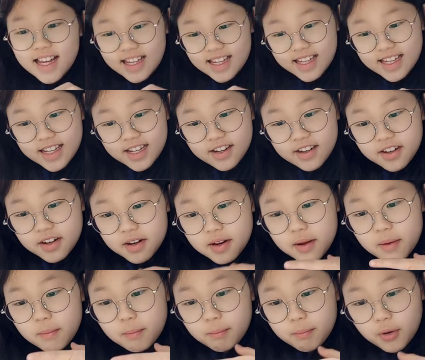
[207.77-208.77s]
here
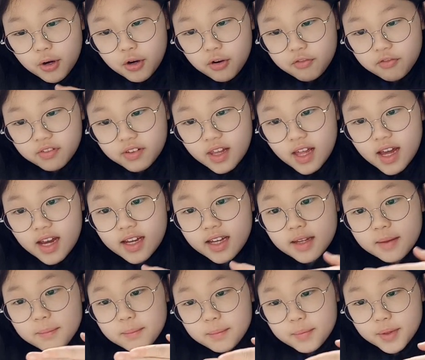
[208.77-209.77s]

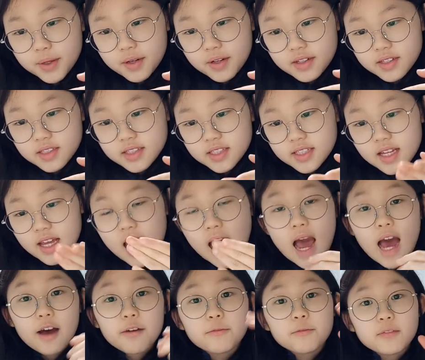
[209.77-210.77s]
birds
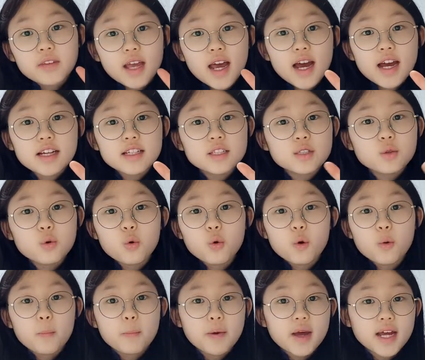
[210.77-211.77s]
have tags
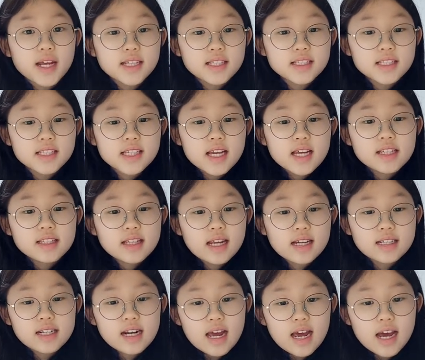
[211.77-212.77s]
or bands
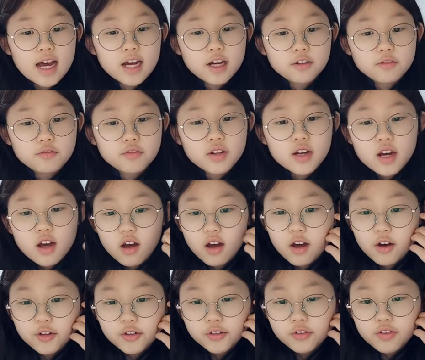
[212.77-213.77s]
that have
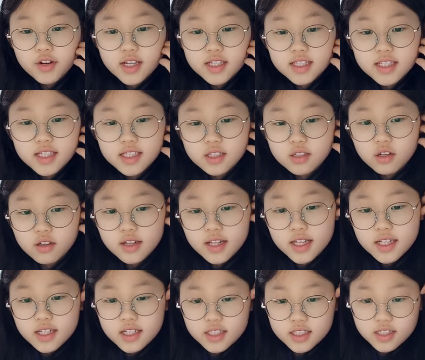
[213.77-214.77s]
addresses on
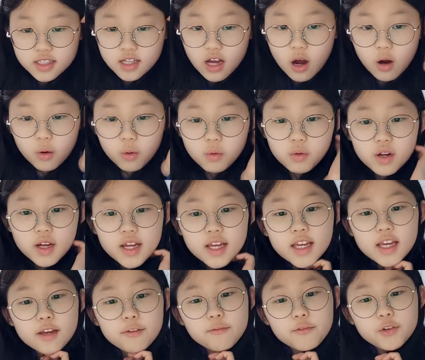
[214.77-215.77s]
it. So
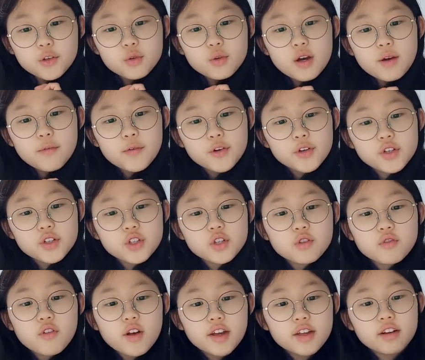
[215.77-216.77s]
if you ever do,
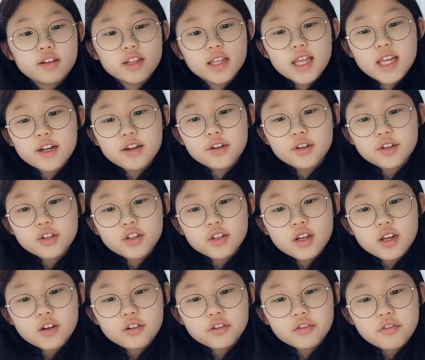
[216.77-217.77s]
write a letter to the
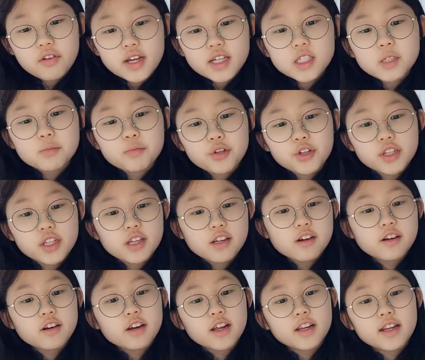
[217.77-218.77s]
address printed
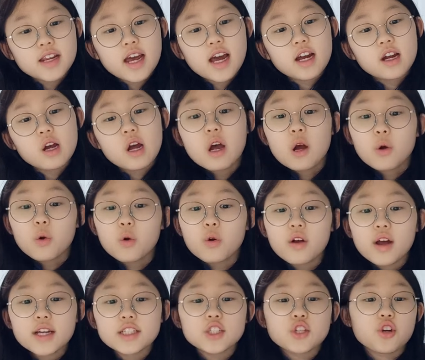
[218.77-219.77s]
on a tag, or
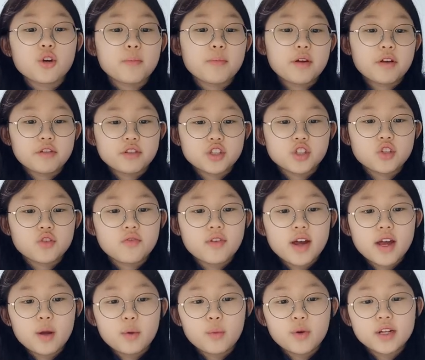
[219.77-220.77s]
ask your parents to
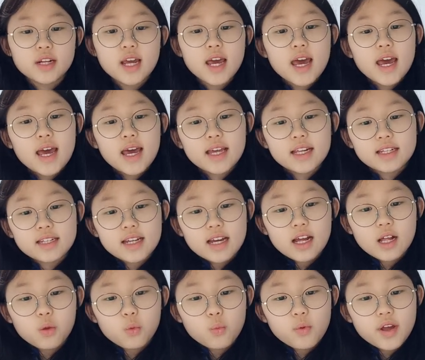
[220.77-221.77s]
write one and
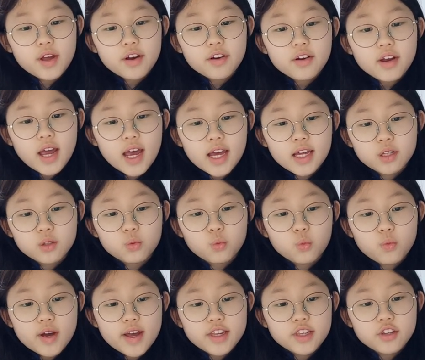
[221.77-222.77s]
tell where and
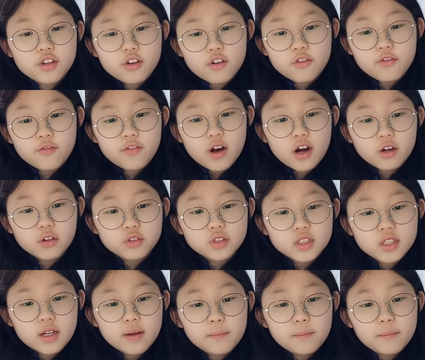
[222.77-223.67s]
when you found